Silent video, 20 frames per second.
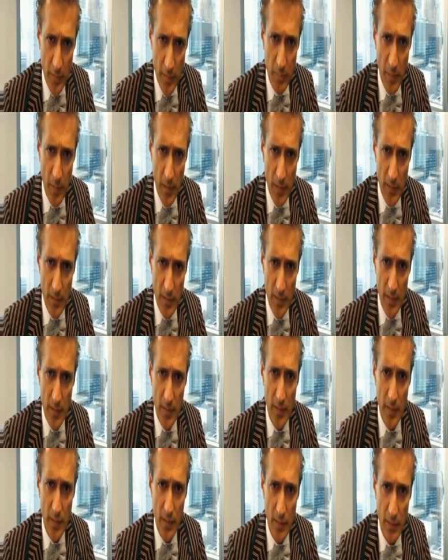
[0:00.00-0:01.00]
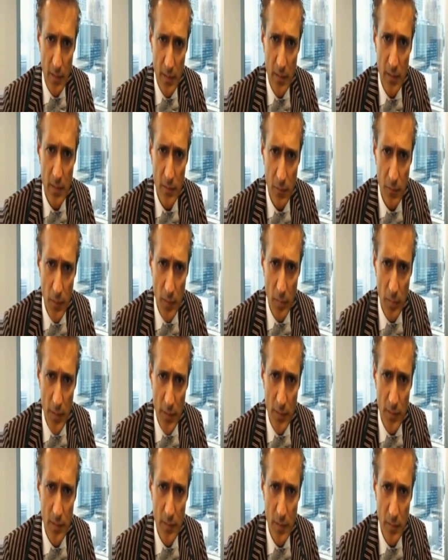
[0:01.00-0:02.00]
partaking in
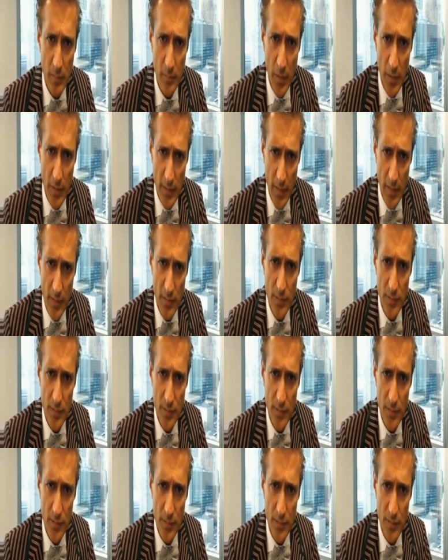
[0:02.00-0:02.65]
Fernway's podcast.